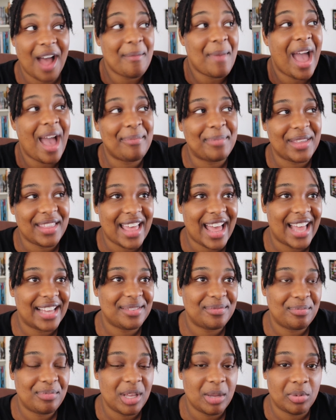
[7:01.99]
I'm happy
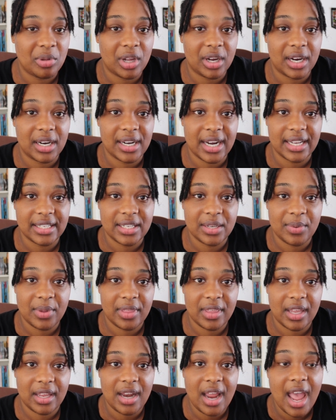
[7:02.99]
that people are connecting
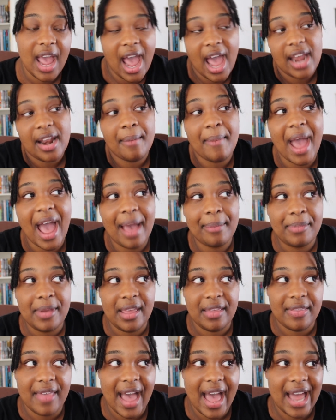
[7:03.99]
with it, and I'm
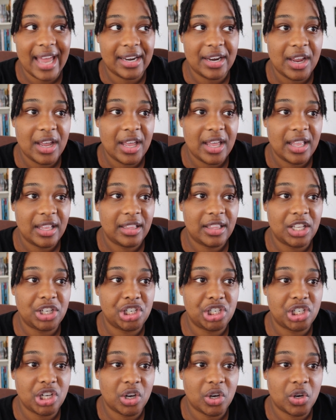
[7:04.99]
happy that the
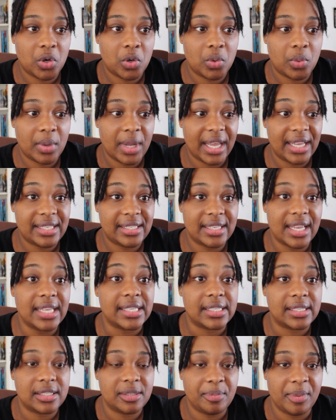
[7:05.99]
show
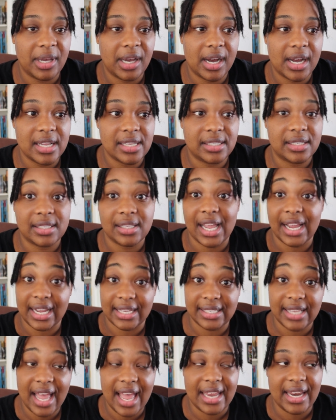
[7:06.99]
exists, because like I
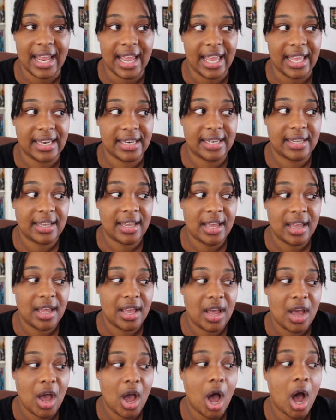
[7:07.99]
said, it
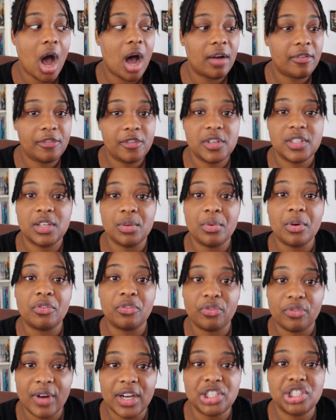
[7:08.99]
offers a
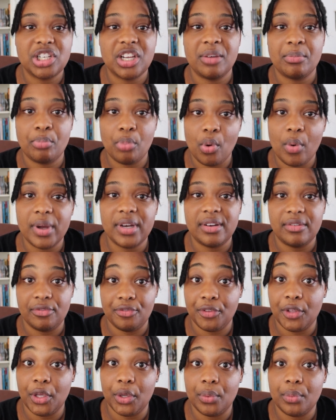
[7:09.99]
refreshing point of
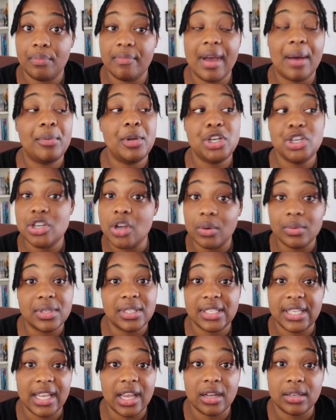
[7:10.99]
view that we don't
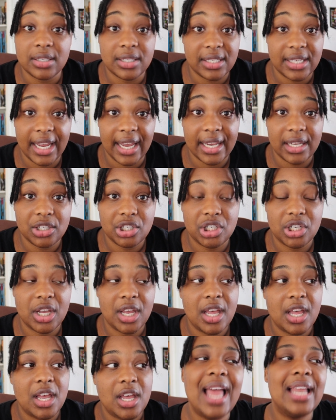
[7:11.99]
see on stage.
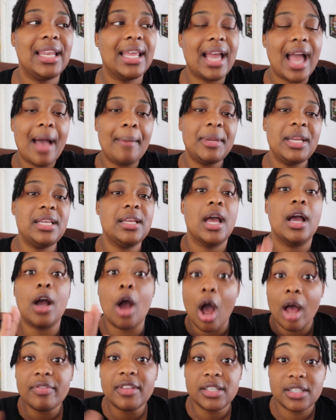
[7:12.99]
Like, how many,
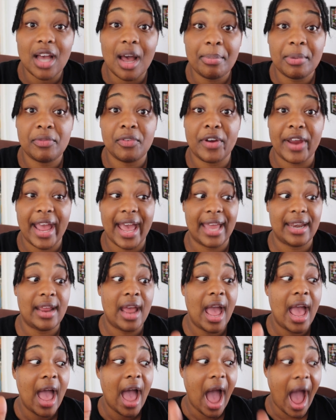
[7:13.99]
off the top of your head,
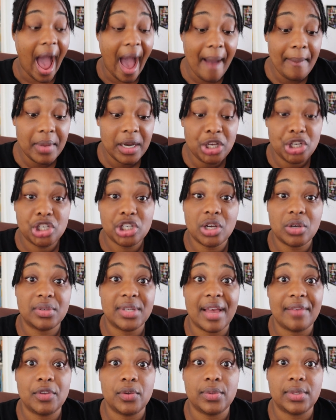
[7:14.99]
how many shows
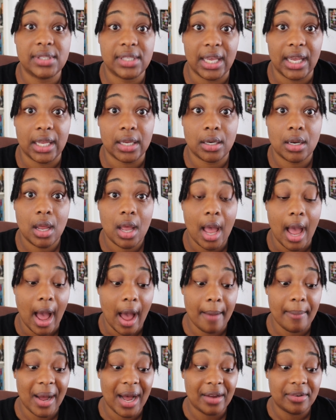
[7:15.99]
have you seen
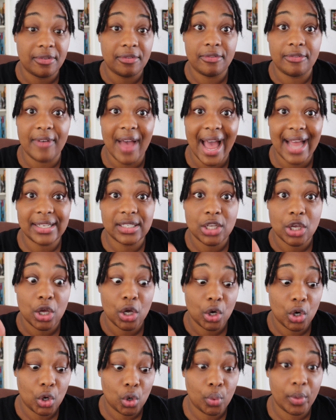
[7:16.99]
about fat,
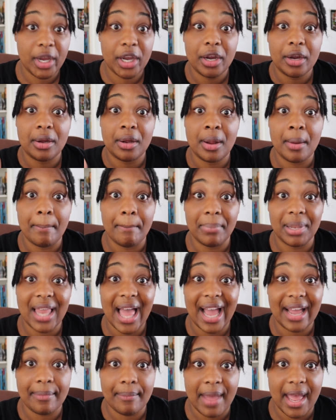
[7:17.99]
queer,
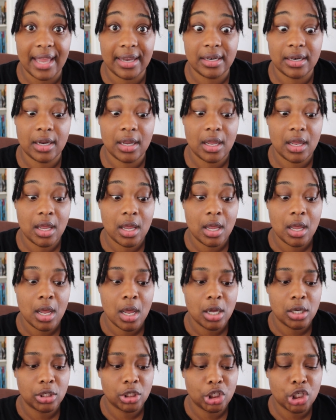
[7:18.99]
black men
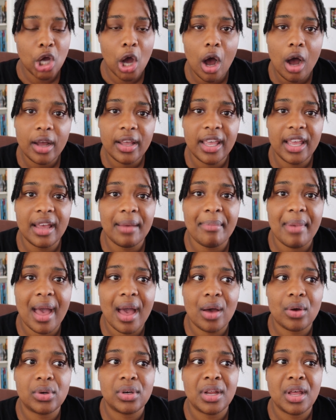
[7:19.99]
talking
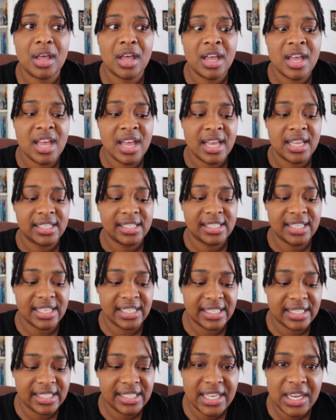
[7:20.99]
about
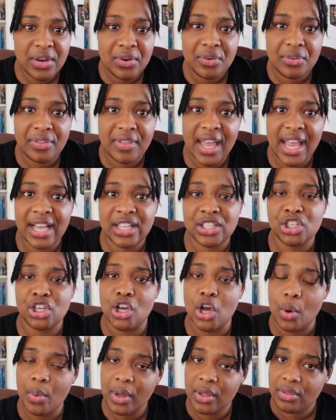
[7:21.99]
sincere things
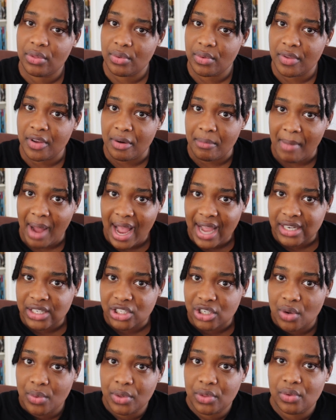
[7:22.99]
going through their
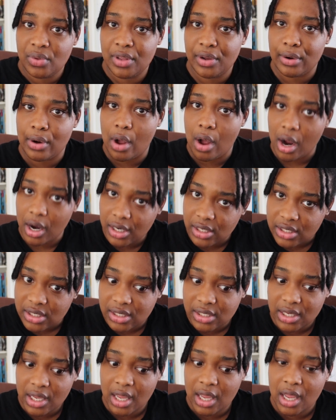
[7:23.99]
minds, going through their
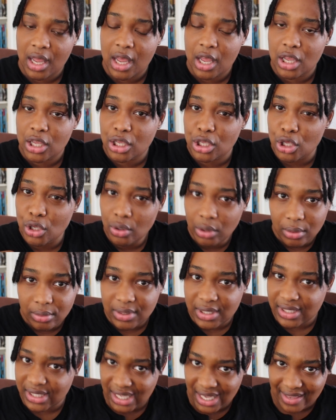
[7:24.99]
hearts? You don't
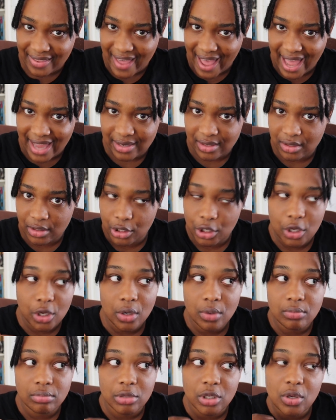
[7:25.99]
see that. You
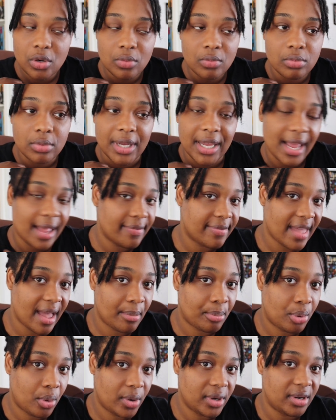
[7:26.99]
don't, you don't get
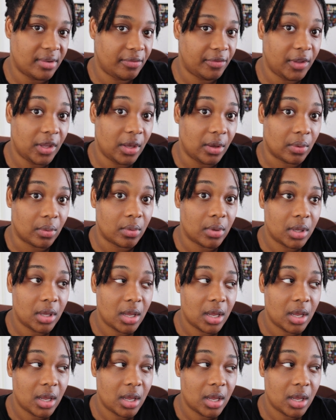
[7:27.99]
that point of view.